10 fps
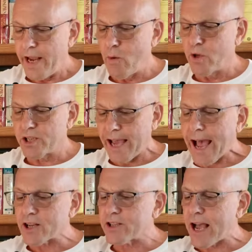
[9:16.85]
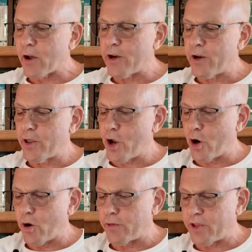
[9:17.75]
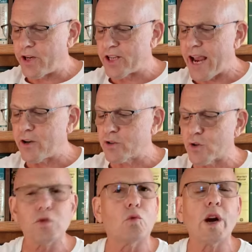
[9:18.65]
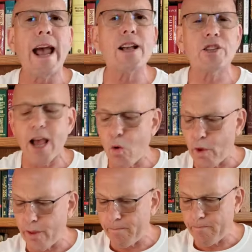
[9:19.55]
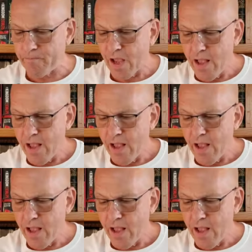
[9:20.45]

He was cast out into the earth, and his angels were cast out with him.